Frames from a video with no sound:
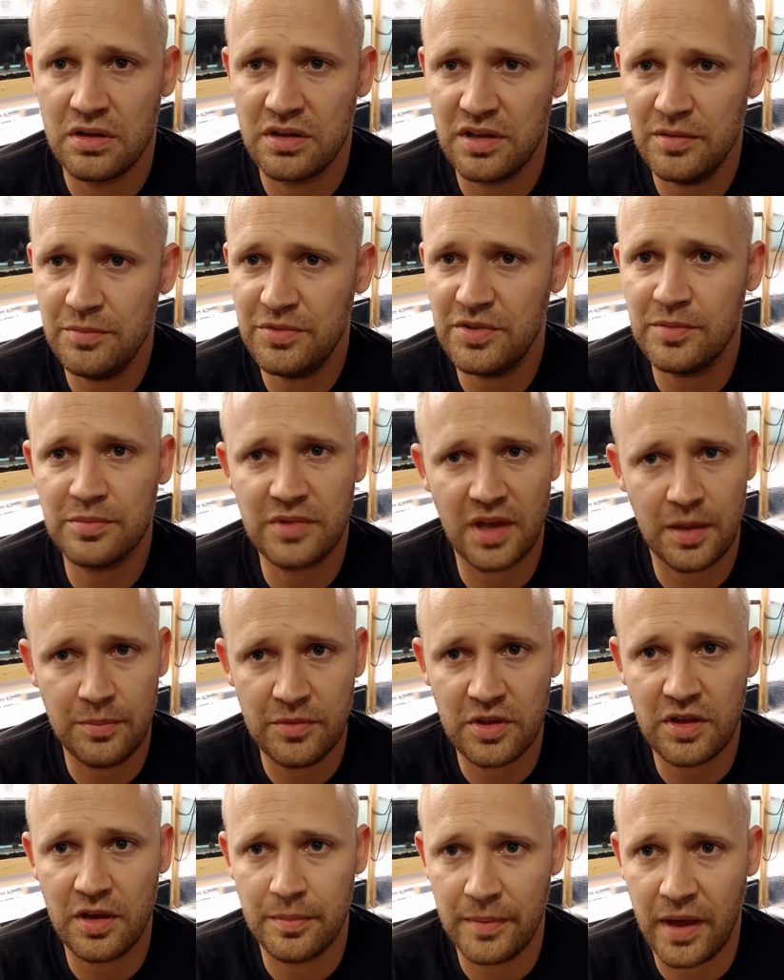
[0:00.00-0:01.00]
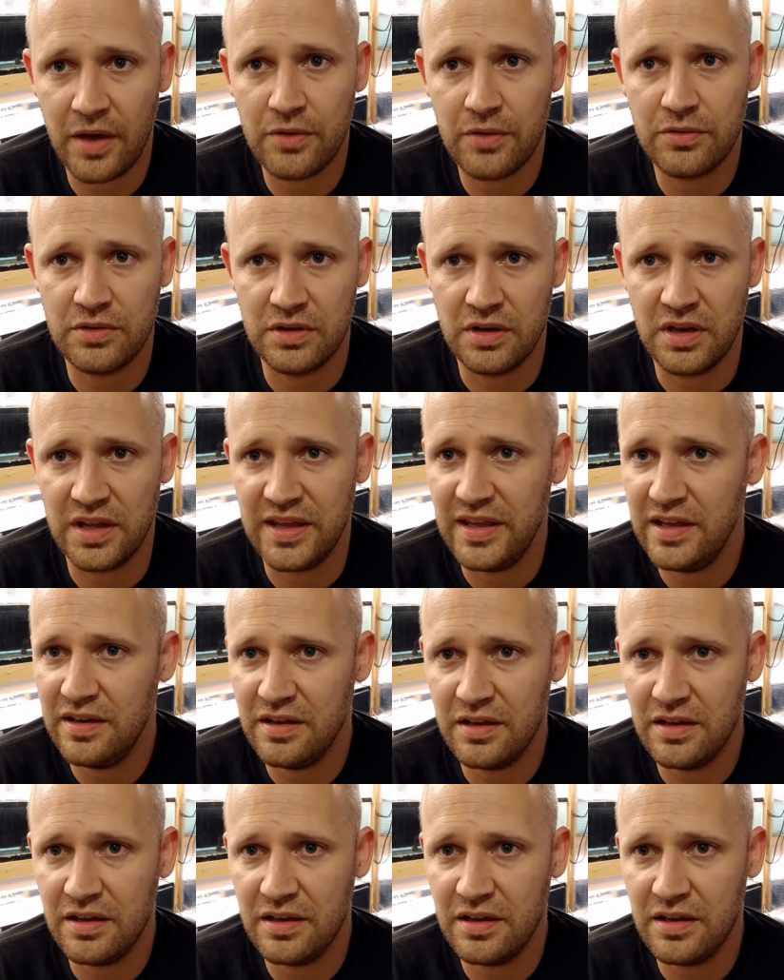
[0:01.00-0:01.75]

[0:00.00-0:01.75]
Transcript: Give them some time to come out and eat